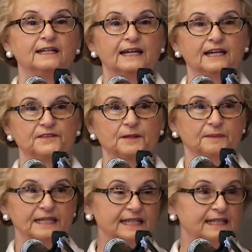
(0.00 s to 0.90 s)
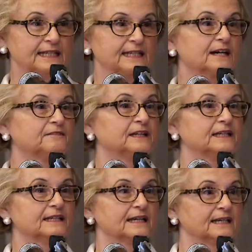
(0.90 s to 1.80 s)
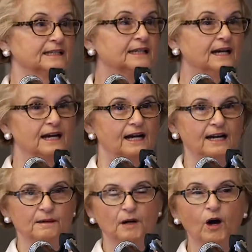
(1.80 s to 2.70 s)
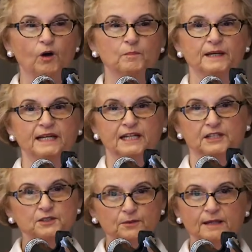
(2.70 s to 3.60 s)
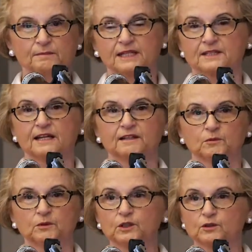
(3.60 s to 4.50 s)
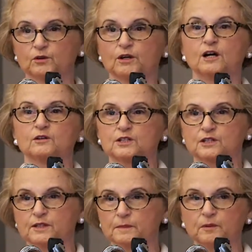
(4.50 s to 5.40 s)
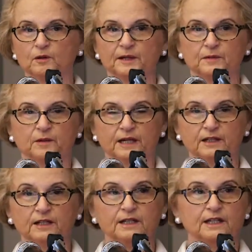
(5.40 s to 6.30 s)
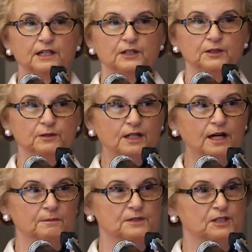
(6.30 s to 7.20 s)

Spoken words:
and the beginning of it. And I'm hoping and dreaming that it will grow to the point where you come